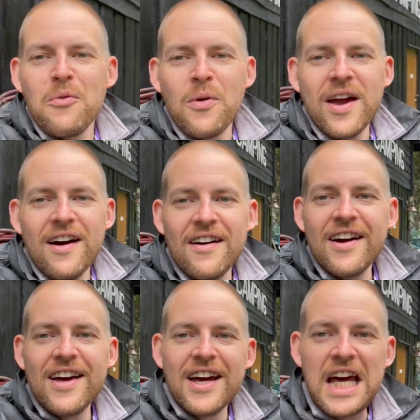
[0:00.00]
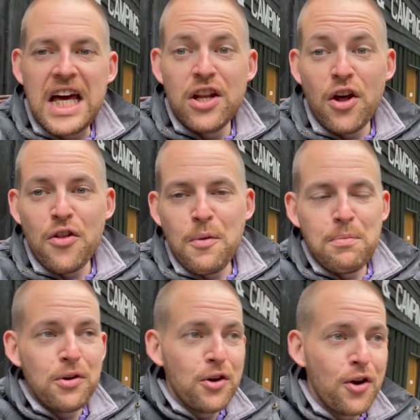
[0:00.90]
we are here in the
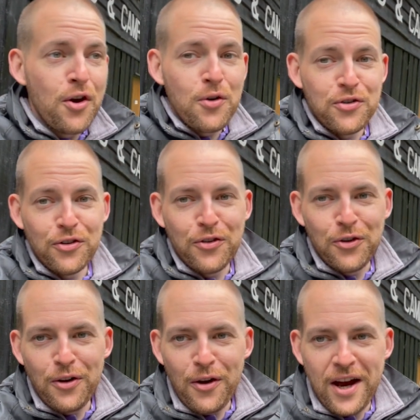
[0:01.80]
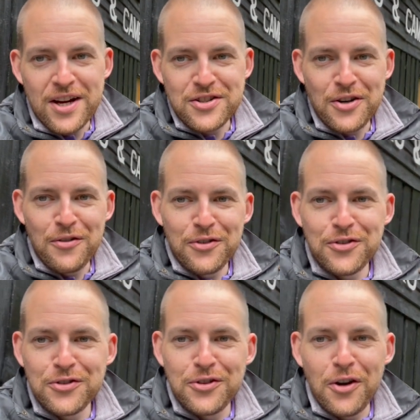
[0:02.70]
beautiful location of
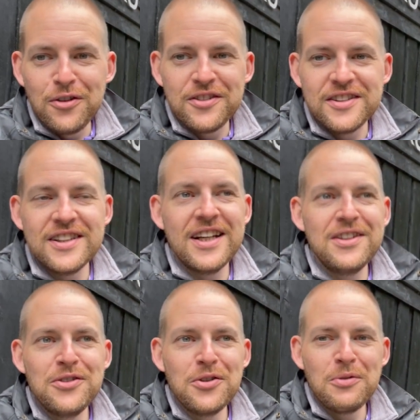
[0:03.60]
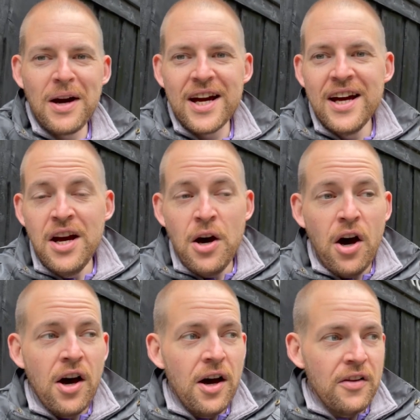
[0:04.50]
Skjolden in Norway,
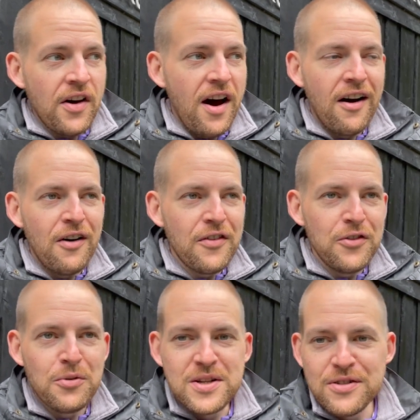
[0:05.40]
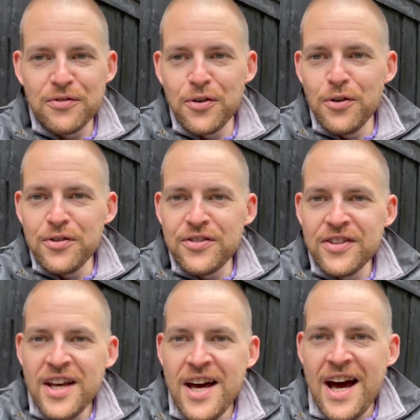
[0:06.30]
uh, the heart of the Norwegian fjords.
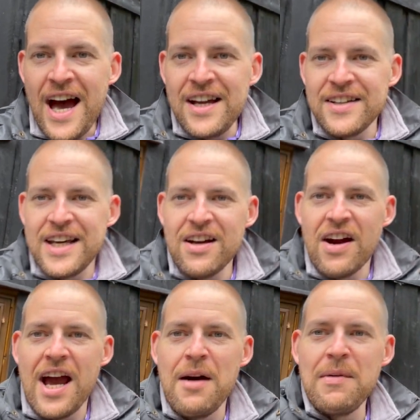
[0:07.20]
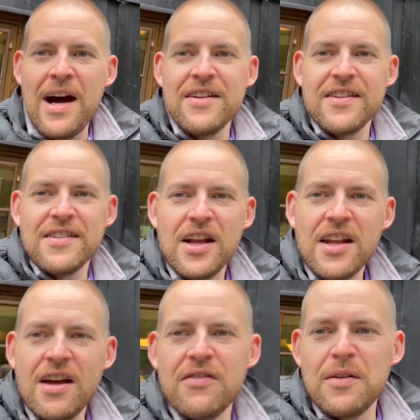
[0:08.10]
And here I am at this
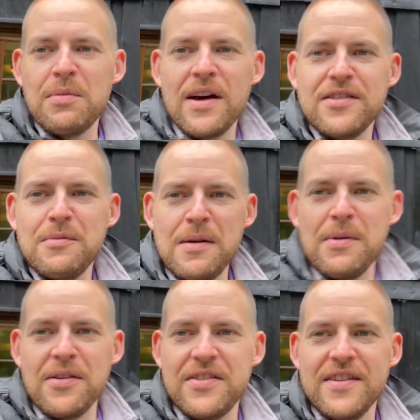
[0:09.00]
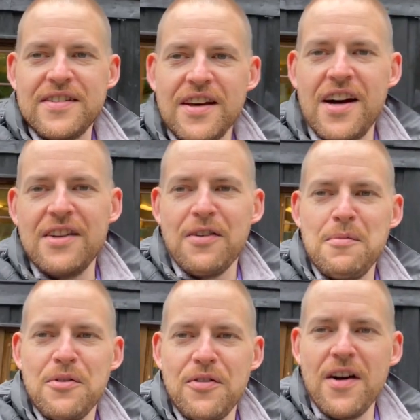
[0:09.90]
lovely place. You may be able to see the sign if I
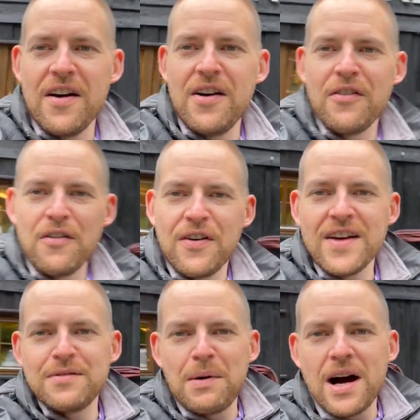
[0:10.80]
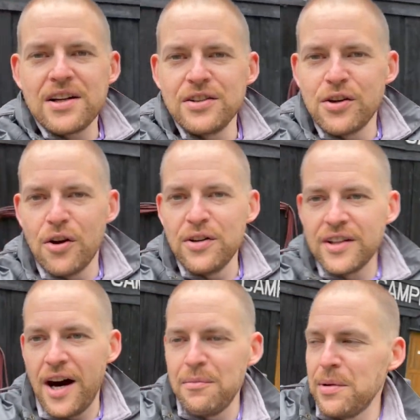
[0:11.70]
move further of Vassbakken
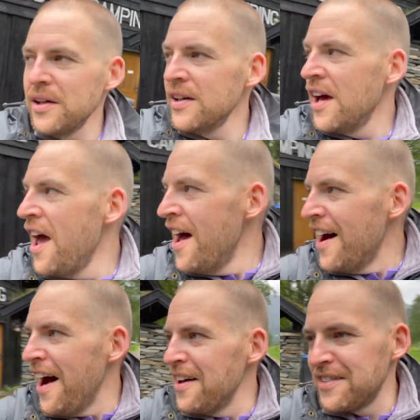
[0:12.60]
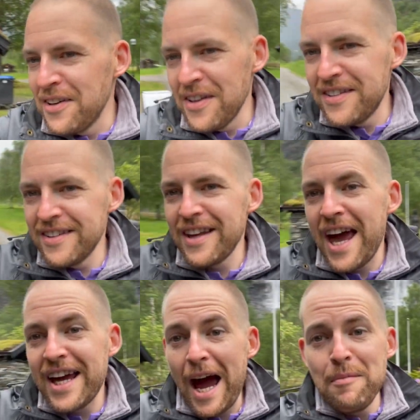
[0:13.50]
Kroen Camping. Uh, so this is
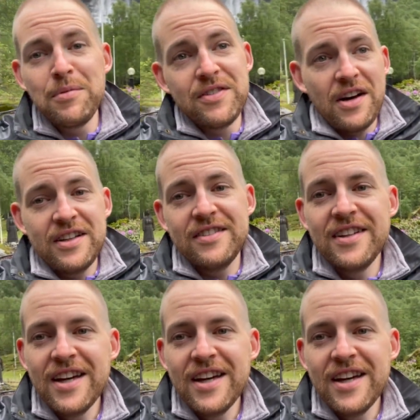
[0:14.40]
a campsite